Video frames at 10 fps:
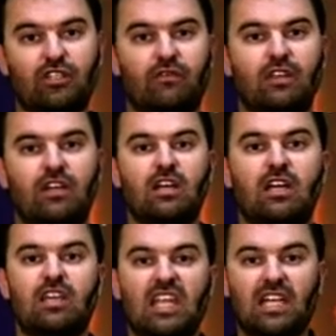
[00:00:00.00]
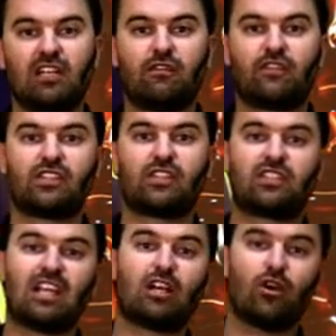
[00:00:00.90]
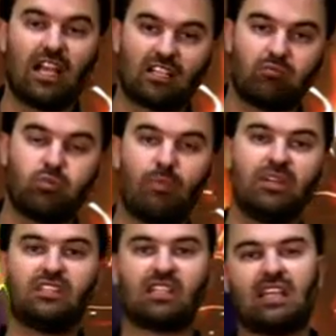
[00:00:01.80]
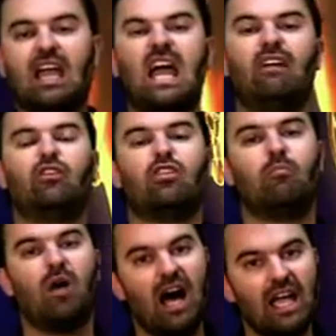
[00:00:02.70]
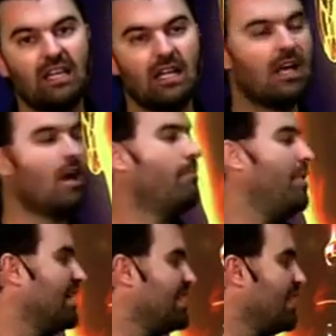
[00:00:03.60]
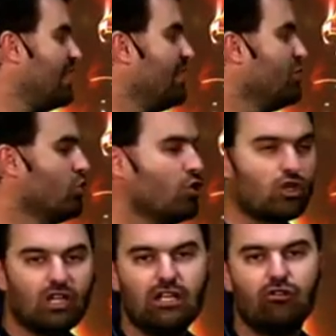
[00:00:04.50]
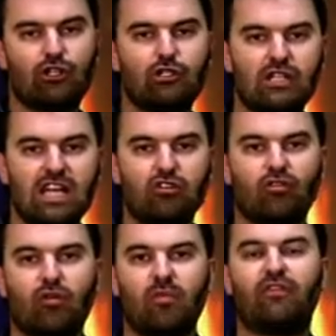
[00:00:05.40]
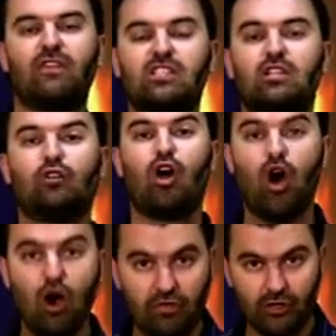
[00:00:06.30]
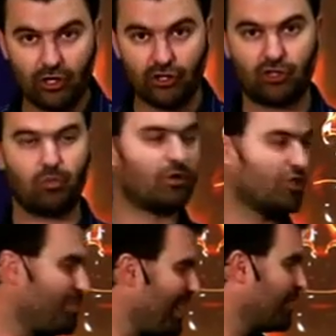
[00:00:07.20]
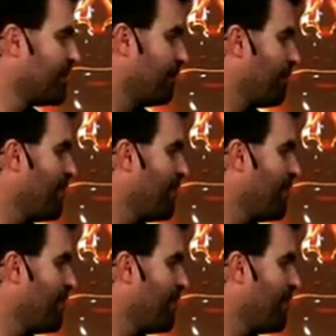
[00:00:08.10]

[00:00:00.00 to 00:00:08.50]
of the negative psychoactive properties that they have on the mind, but uh, usually not too dangerous from a physical overdose perspective.